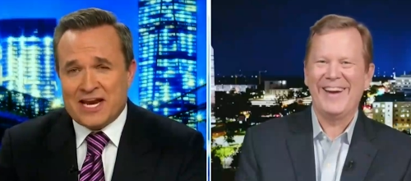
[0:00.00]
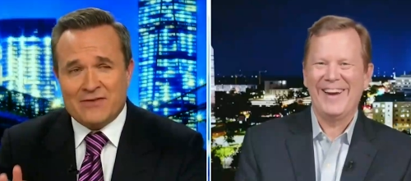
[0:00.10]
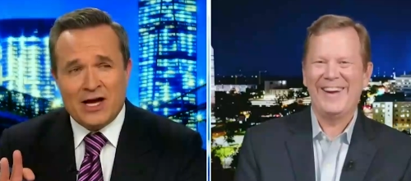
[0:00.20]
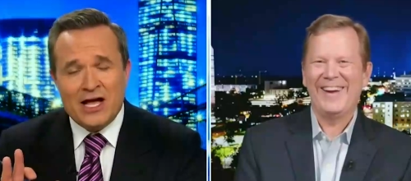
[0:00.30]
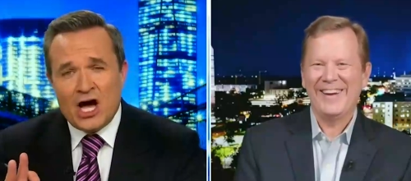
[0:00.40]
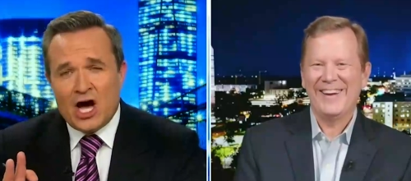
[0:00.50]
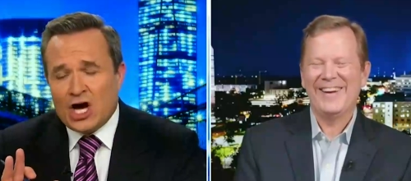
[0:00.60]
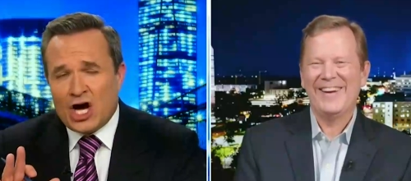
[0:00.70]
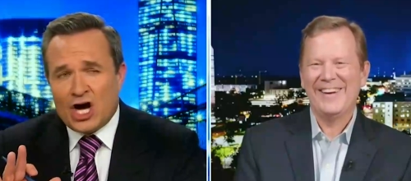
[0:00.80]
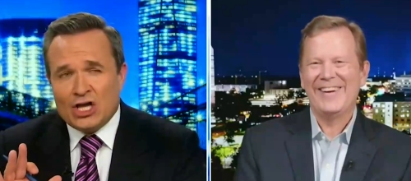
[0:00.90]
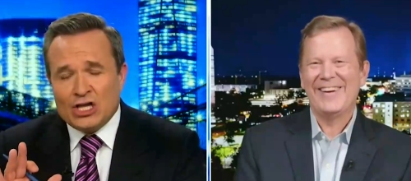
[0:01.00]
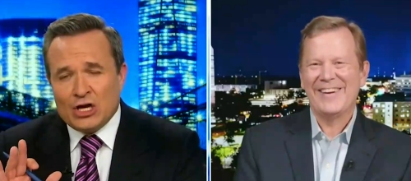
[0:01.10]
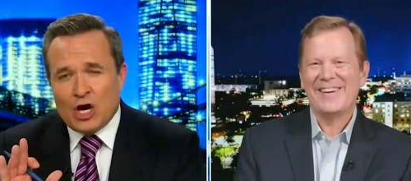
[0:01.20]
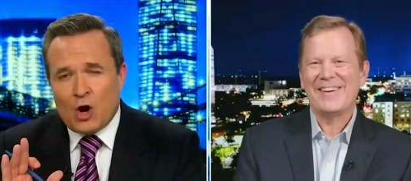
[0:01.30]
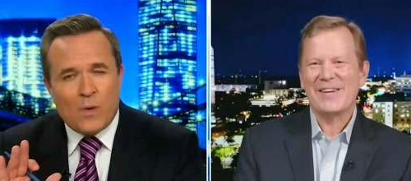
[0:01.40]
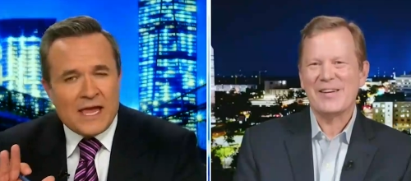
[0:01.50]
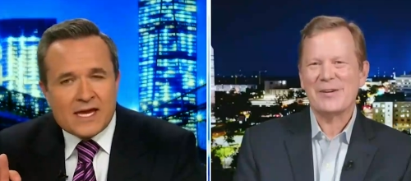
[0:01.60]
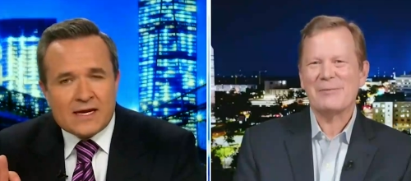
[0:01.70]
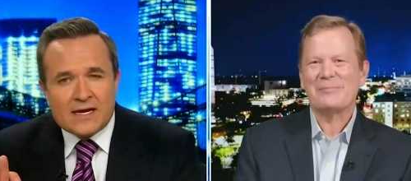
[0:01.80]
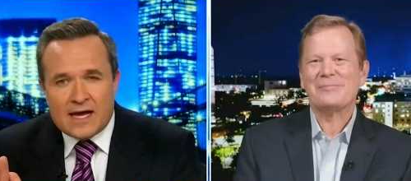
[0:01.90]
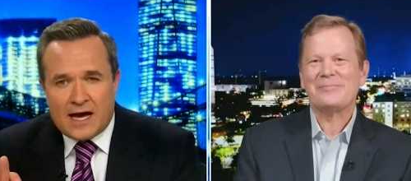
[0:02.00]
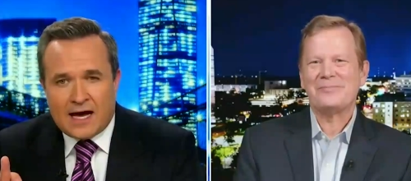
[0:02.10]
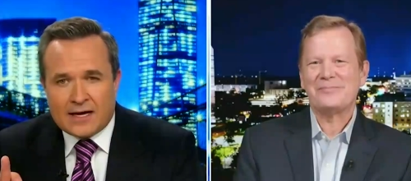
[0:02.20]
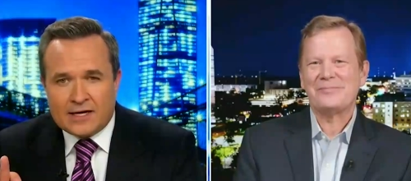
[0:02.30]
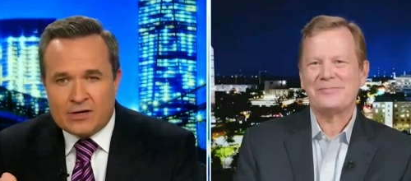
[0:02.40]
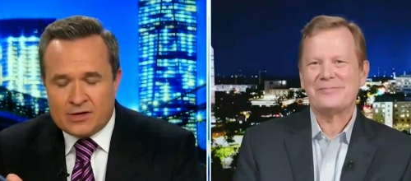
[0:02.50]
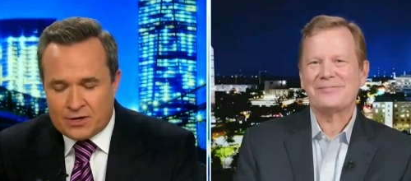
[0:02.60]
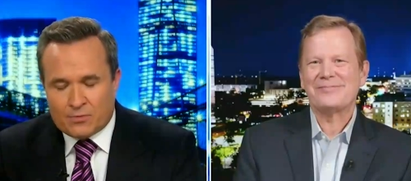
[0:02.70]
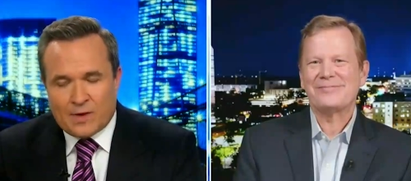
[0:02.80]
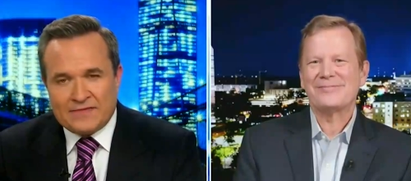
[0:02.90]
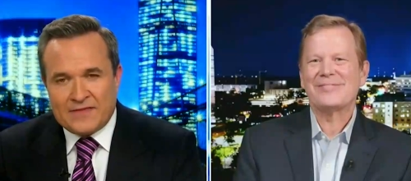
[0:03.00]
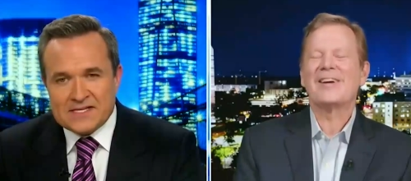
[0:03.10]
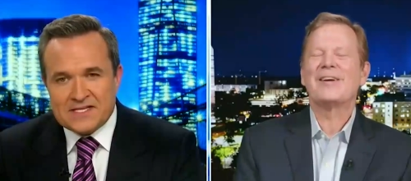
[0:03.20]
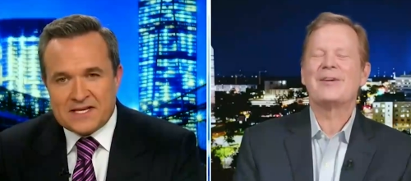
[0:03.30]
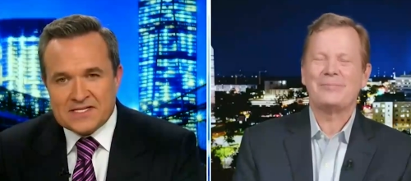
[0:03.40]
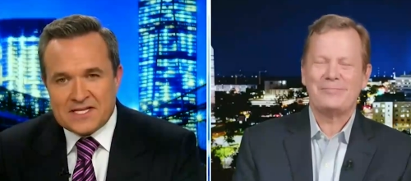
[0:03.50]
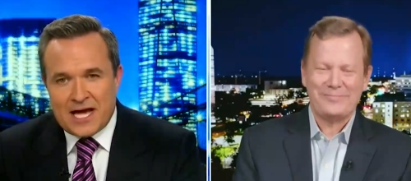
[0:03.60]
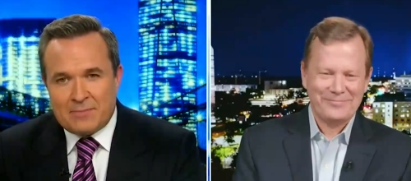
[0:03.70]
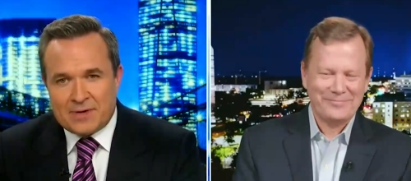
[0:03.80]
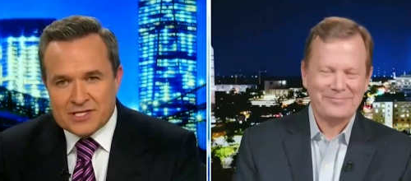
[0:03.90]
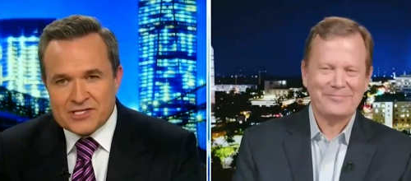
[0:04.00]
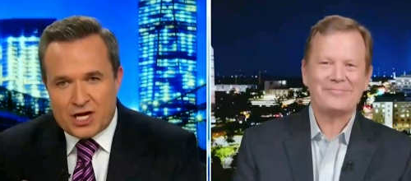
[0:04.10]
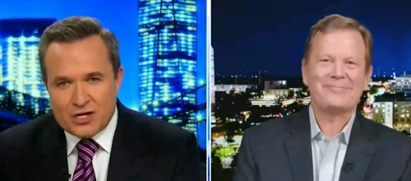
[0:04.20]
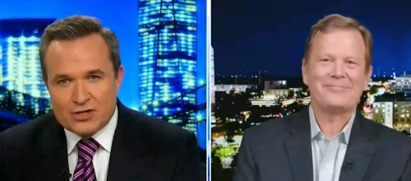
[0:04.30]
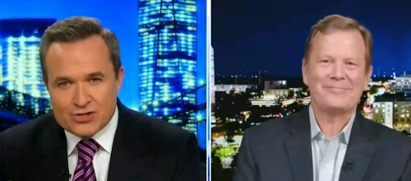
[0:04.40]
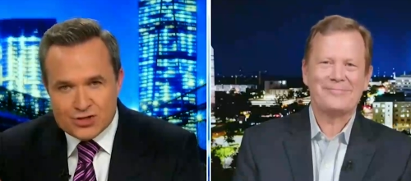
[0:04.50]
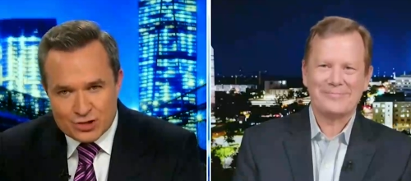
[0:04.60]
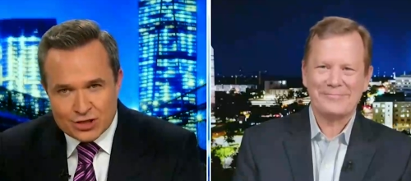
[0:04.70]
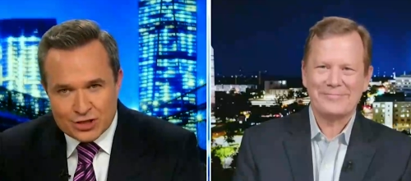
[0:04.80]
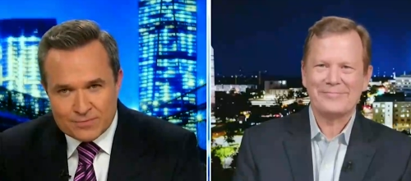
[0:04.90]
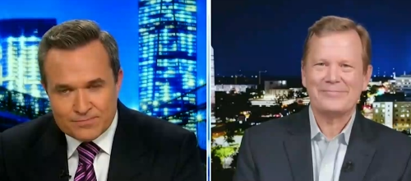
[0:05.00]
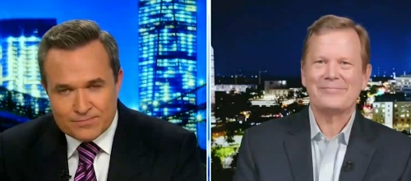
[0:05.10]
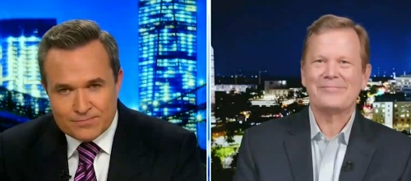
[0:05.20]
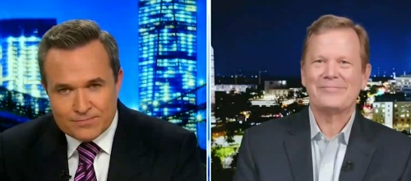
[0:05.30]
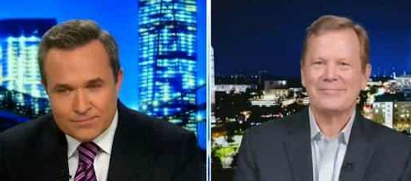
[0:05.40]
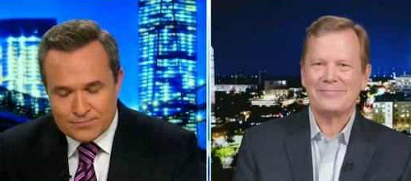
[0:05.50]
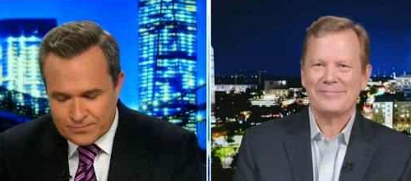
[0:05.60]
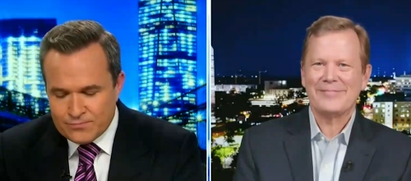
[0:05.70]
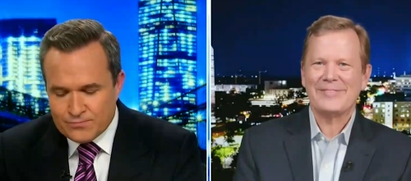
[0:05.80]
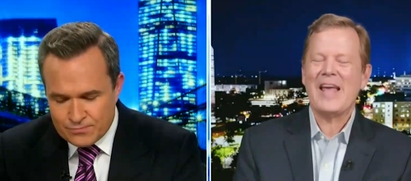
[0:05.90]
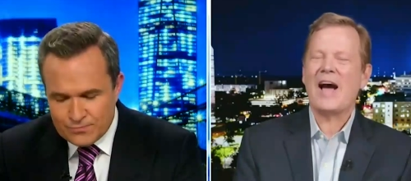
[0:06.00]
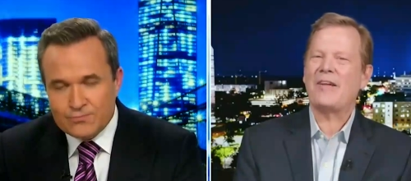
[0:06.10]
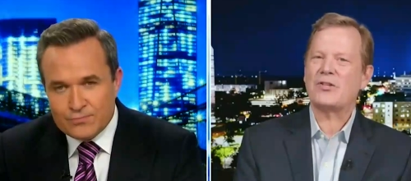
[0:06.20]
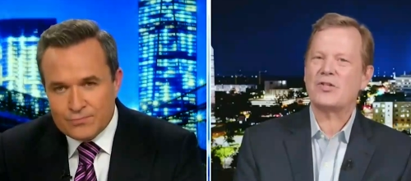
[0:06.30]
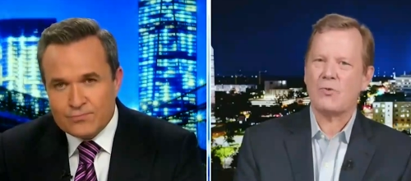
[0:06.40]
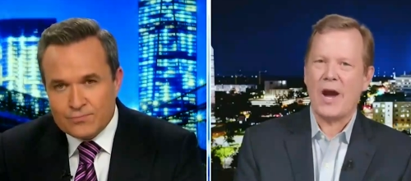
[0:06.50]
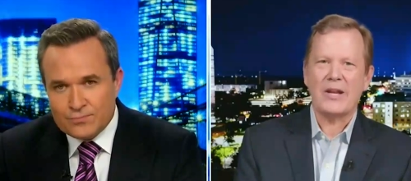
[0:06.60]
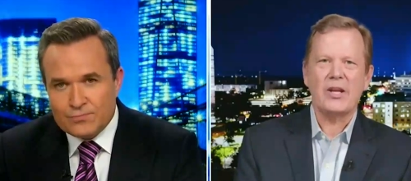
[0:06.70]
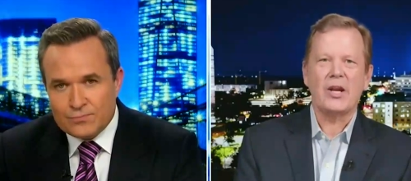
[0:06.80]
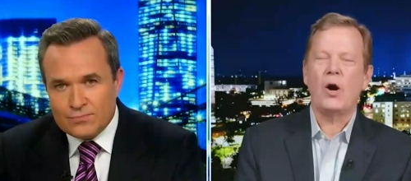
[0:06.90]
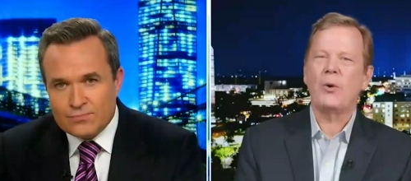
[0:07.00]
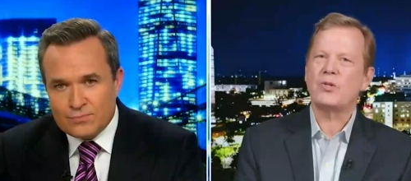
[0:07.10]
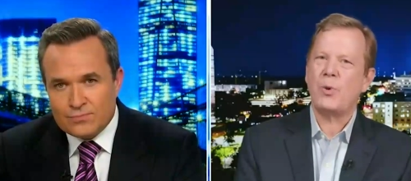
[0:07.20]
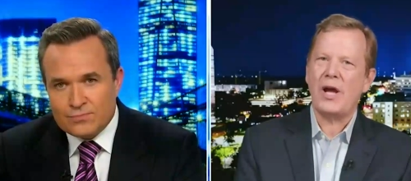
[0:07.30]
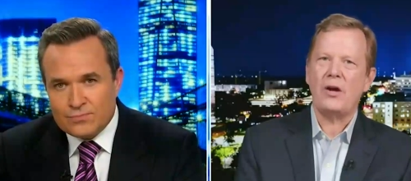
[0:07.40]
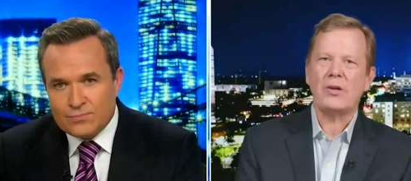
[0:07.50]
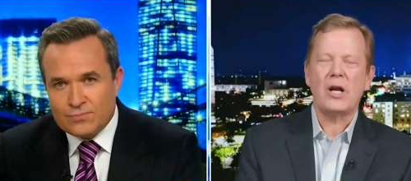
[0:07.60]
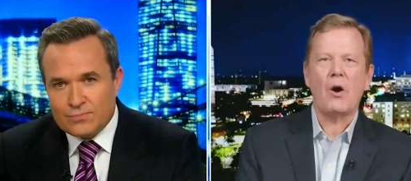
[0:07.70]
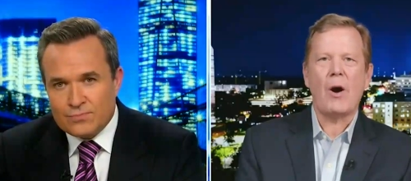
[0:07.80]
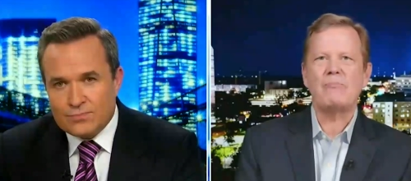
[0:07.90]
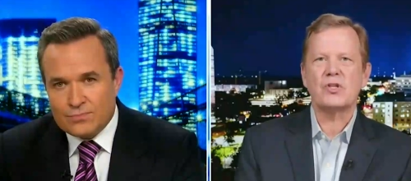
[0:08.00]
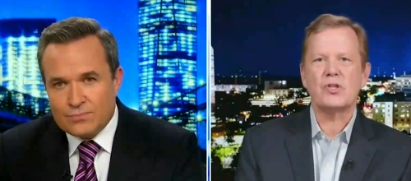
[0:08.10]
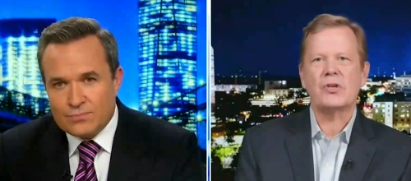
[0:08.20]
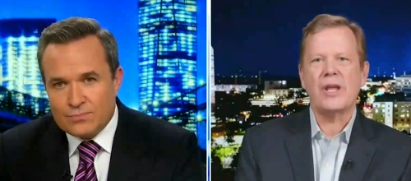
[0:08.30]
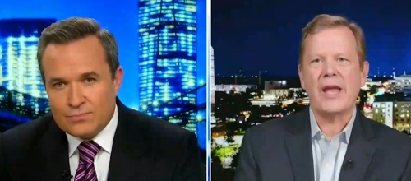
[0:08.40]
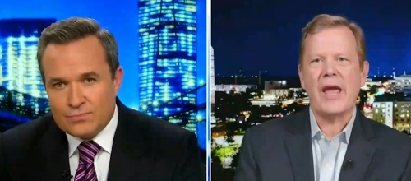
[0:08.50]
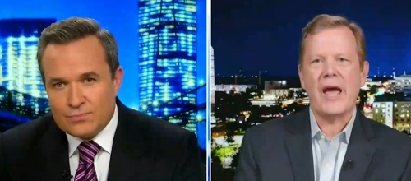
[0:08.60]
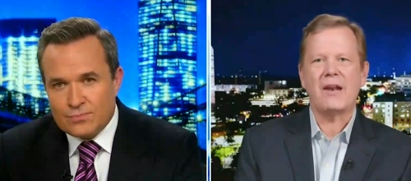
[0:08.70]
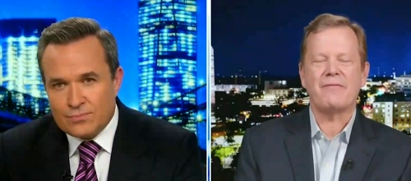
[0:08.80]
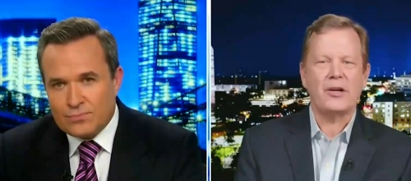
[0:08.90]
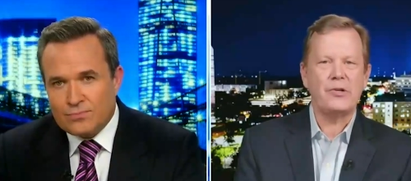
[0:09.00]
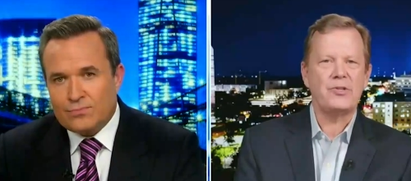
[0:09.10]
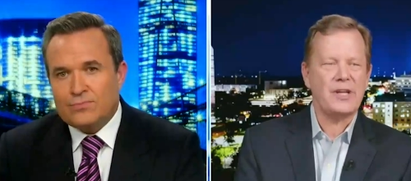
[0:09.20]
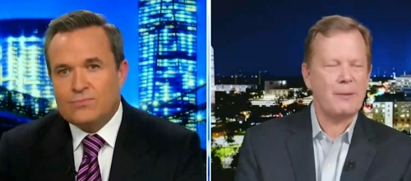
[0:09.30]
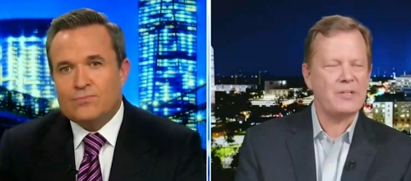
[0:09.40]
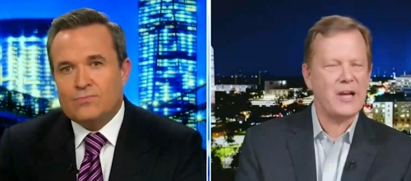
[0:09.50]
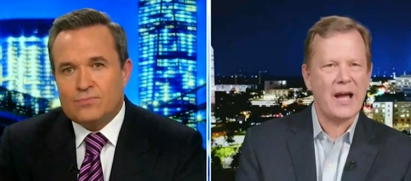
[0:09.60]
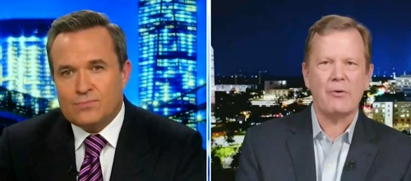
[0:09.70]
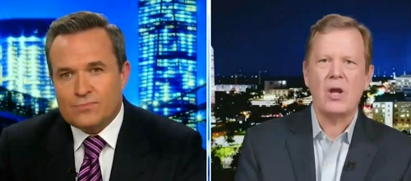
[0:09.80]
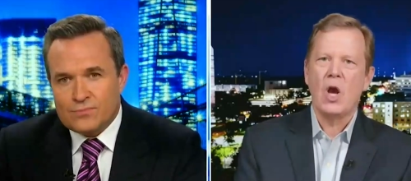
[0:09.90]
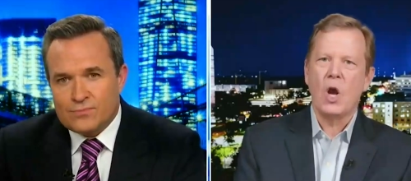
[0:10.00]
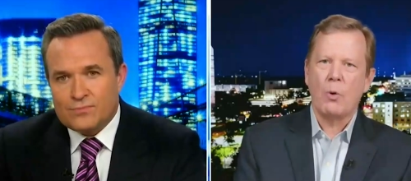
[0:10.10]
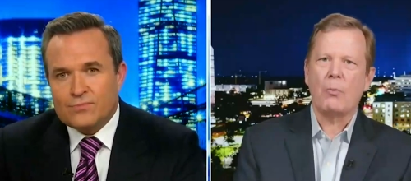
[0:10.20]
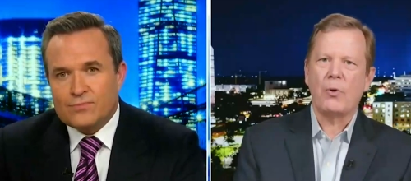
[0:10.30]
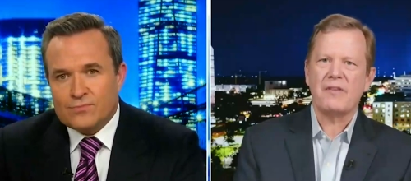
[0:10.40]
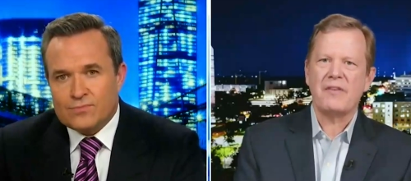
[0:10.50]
Speaker 1: of a, a, a, a wink and a nod. You know, you don't write these things down, but it's understood.
Speaker 2: Yeah, that's right. You know, it's well, you know, I'm just looking ahead. If I do step down, what will the